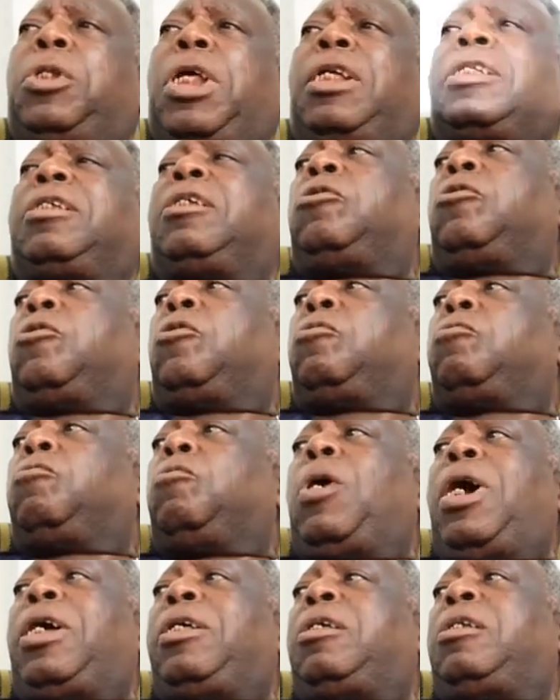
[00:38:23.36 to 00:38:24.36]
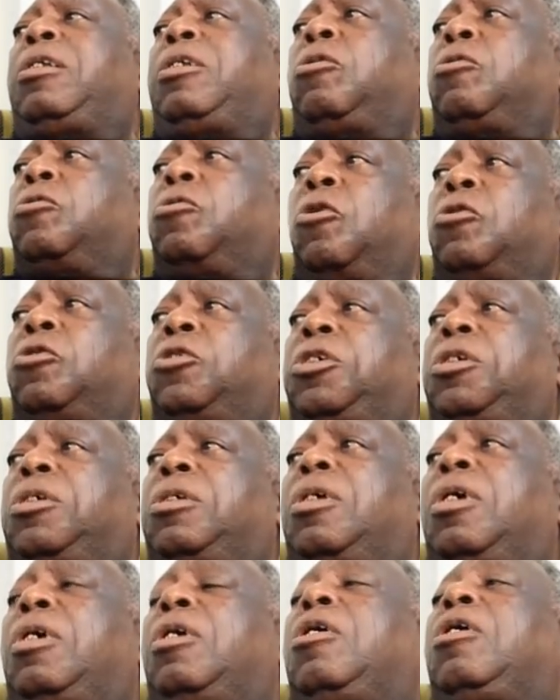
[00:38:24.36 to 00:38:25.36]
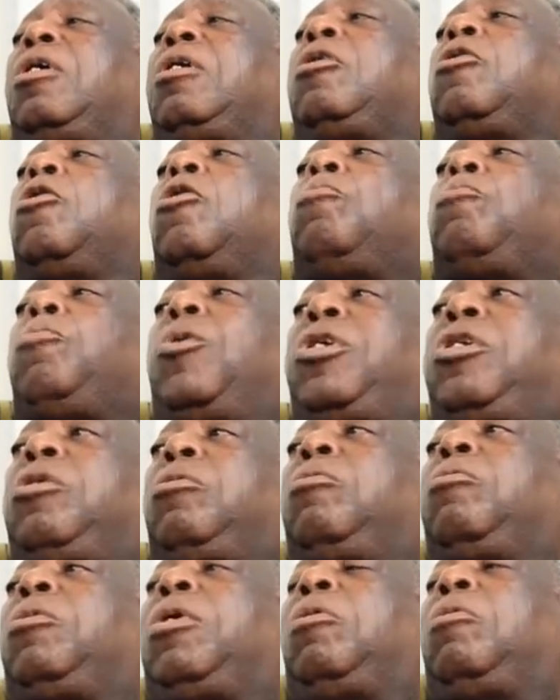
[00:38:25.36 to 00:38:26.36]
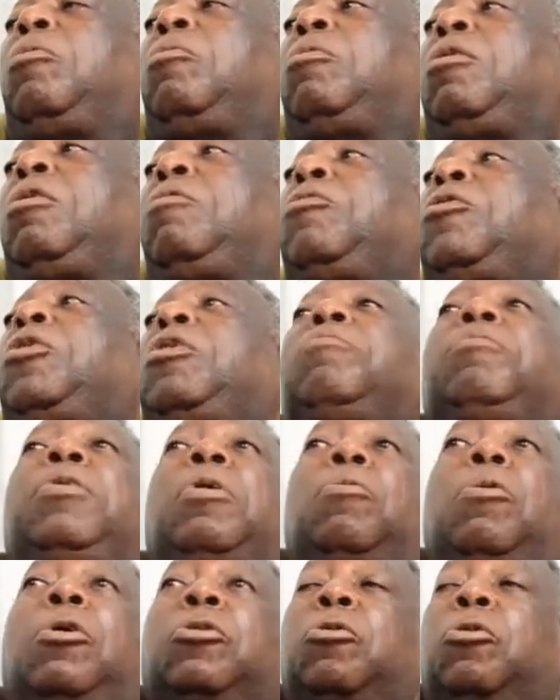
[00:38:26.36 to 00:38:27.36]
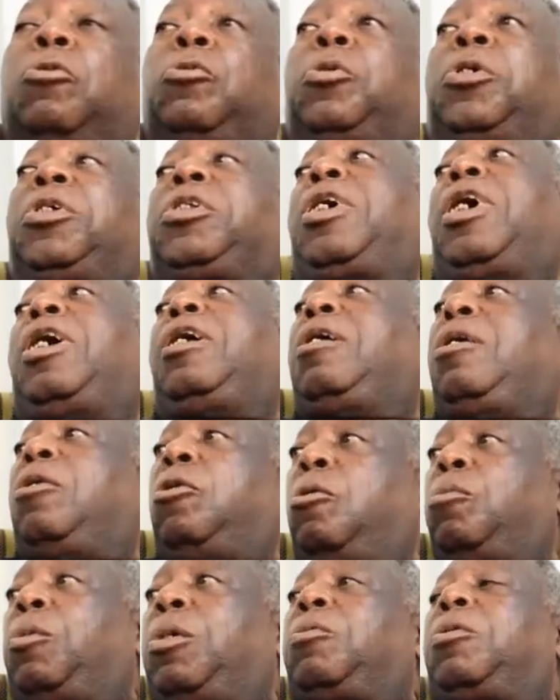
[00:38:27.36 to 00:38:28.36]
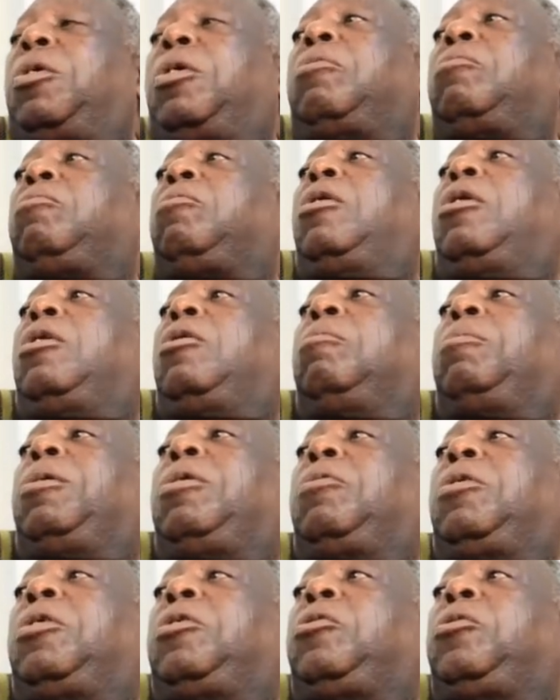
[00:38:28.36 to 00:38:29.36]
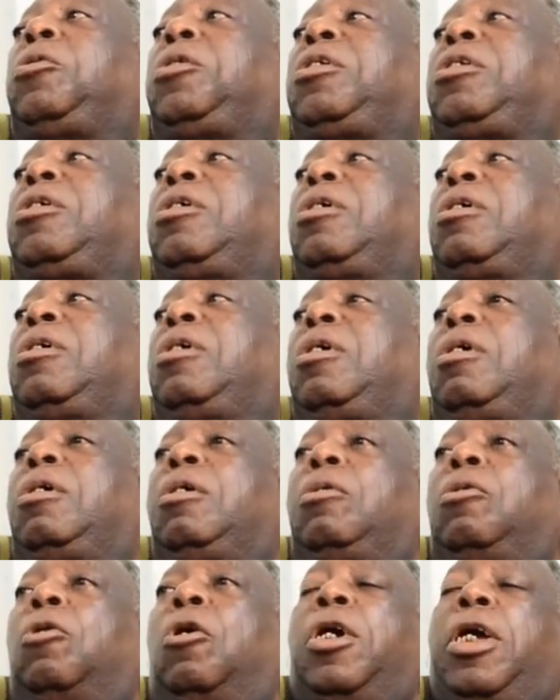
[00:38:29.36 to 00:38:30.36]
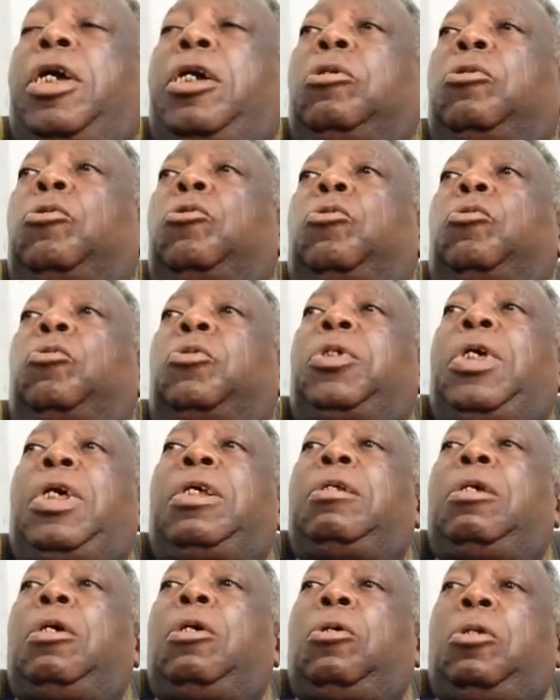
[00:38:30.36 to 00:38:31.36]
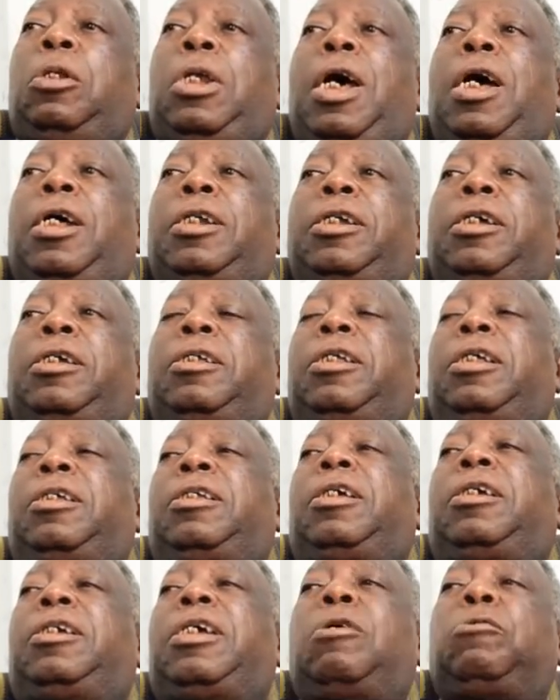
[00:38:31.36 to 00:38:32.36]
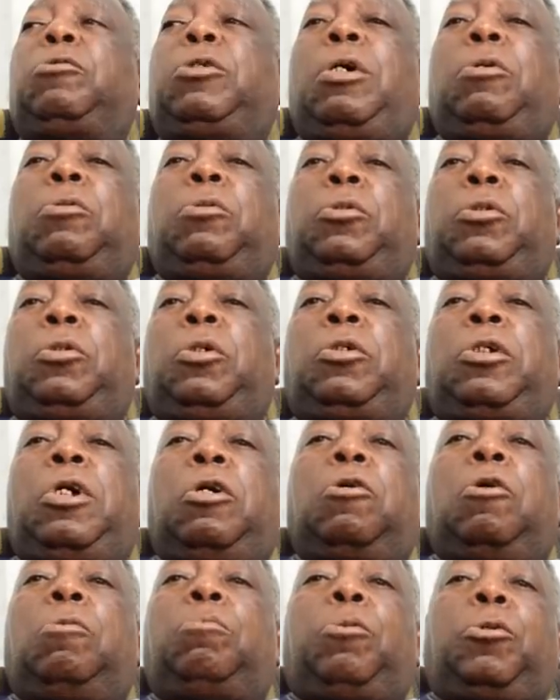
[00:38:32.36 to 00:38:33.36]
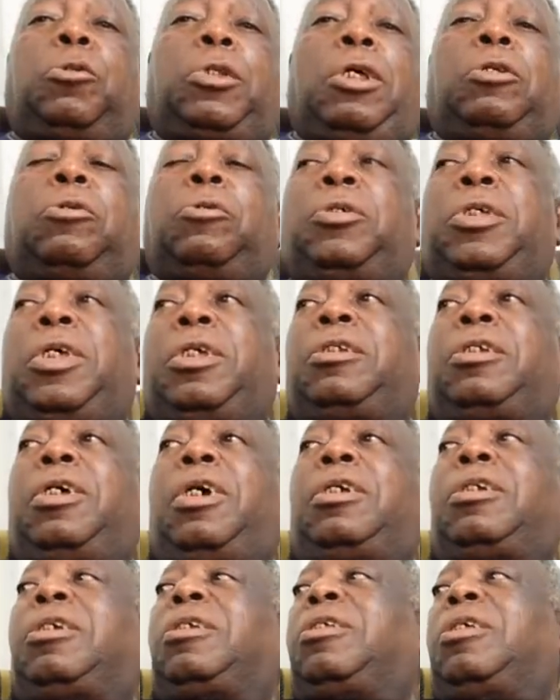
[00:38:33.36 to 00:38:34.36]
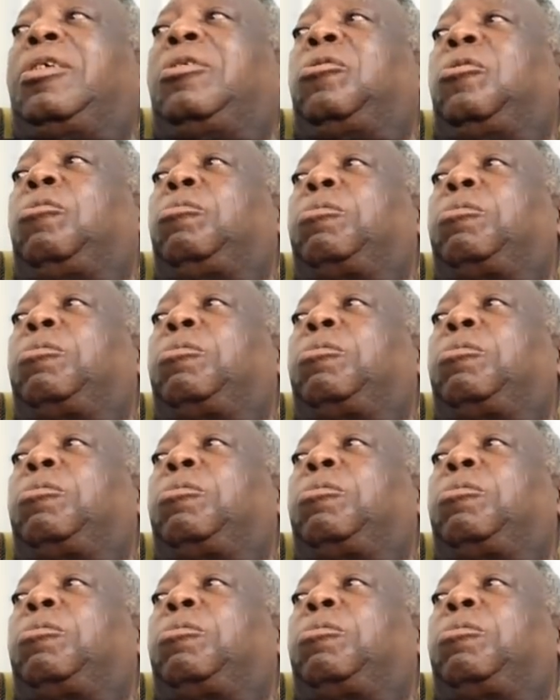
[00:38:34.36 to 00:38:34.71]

that in those countries, nobody will. Even if they want to do it here, nobody will do it. Okay, you send nowadays they say you have computer to send this thing to